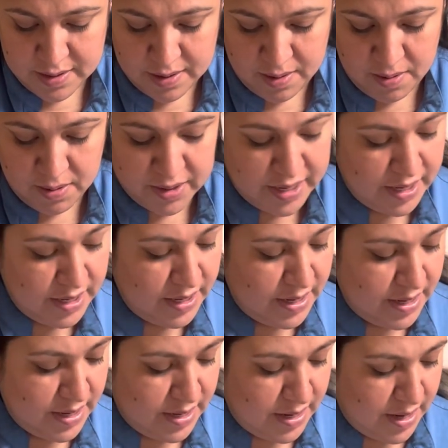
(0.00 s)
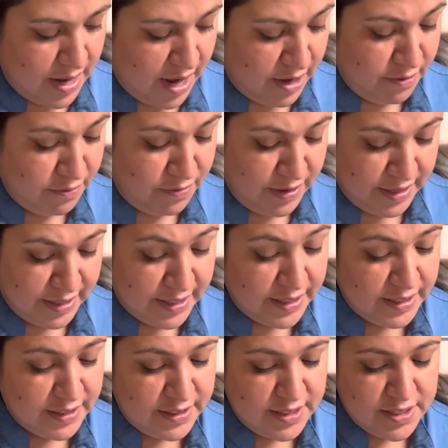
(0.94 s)
Okay, are you feeling
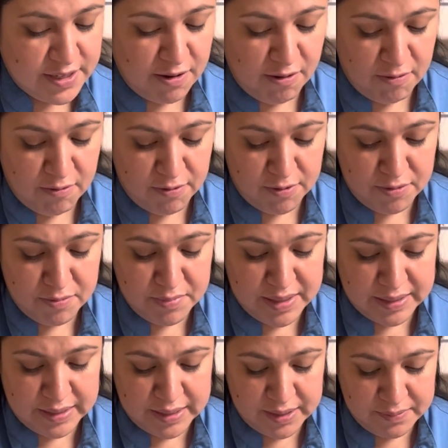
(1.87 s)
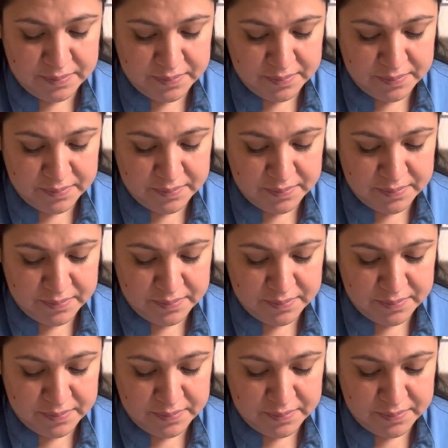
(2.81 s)
any discomfort, Millie?